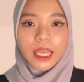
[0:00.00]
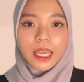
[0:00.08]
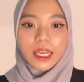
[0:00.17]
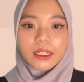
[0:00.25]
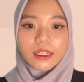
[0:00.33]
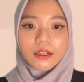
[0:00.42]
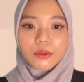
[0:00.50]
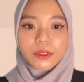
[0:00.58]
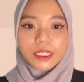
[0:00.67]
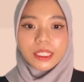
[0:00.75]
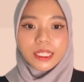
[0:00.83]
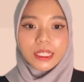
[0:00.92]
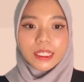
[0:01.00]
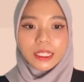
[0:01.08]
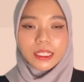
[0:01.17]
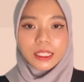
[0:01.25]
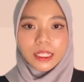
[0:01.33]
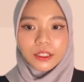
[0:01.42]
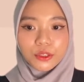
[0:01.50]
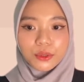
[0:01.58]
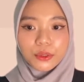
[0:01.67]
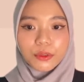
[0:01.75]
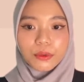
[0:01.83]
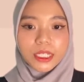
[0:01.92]
and the lowest sales is in
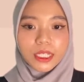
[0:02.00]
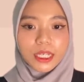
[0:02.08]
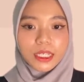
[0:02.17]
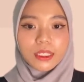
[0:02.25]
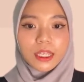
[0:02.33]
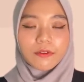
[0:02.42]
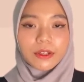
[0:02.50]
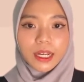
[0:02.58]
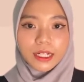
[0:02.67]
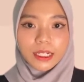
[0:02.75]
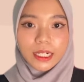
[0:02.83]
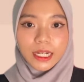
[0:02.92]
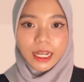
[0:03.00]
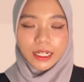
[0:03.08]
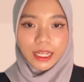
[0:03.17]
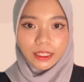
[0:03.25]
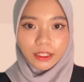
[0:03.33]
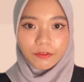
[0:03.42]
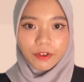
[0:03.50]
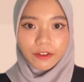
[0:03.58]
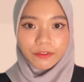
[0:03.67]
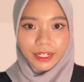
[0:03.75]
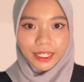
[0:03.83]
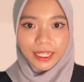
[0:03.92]
June, which is
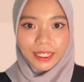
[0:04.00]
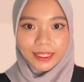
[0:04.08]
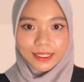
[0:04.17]
RM785.